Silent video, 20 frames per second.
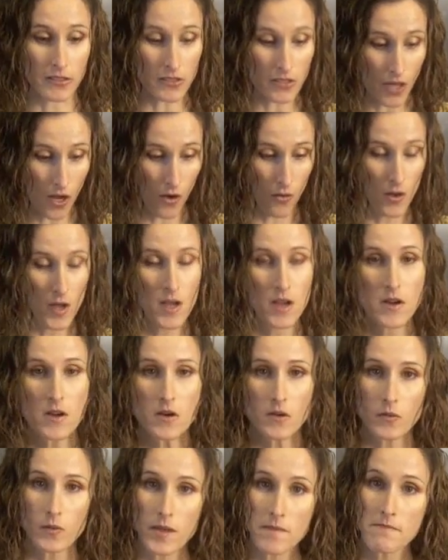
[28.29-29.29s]
So
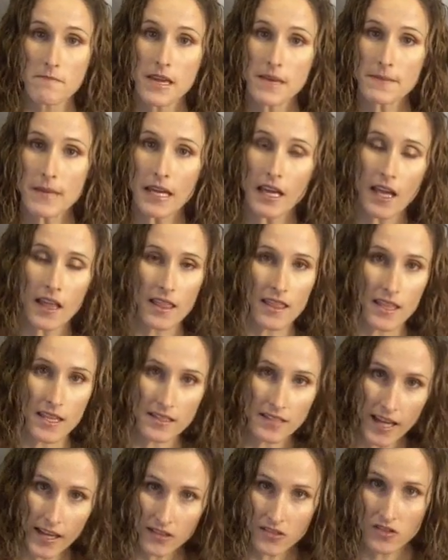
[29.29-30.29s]
we mimic
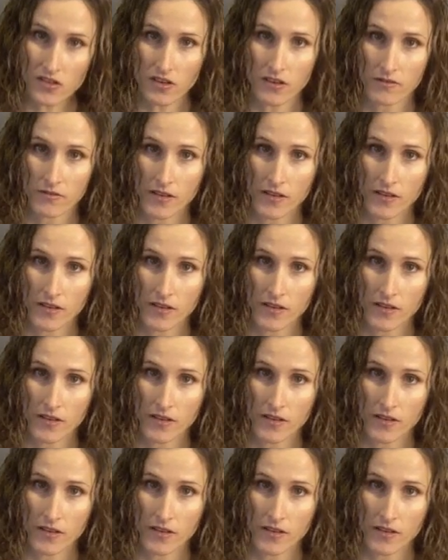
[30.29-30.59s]
the texture